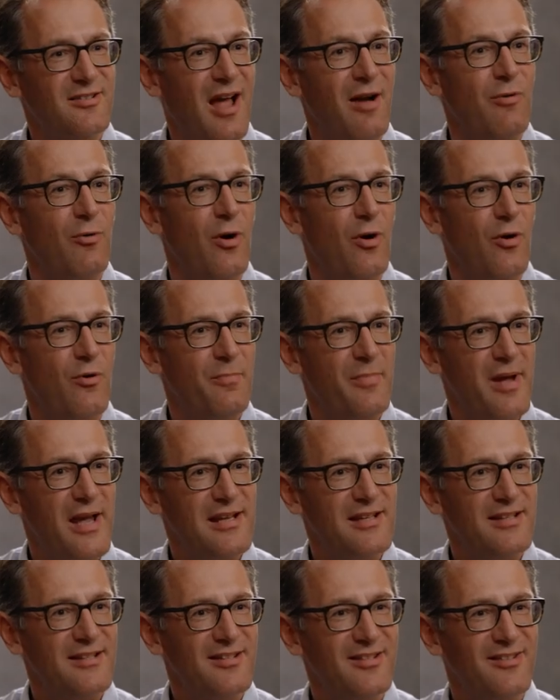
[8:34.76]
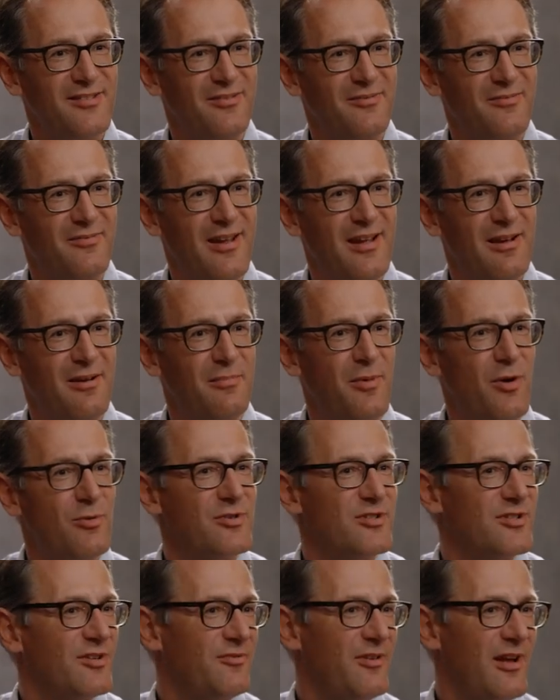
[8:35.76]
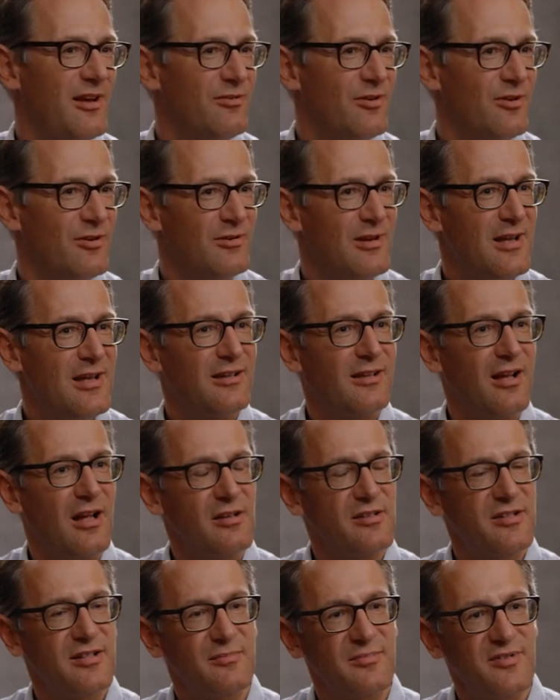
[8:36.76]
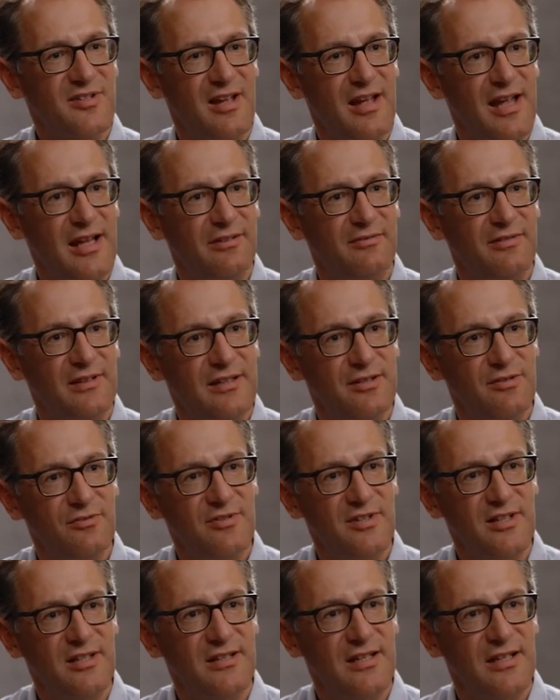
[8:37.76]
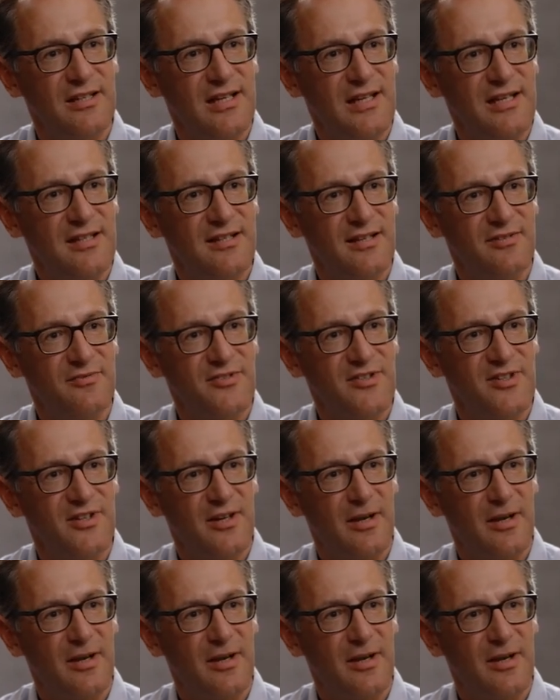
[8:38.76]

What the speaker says: our home base, where most of our customers are actually using the adhesives.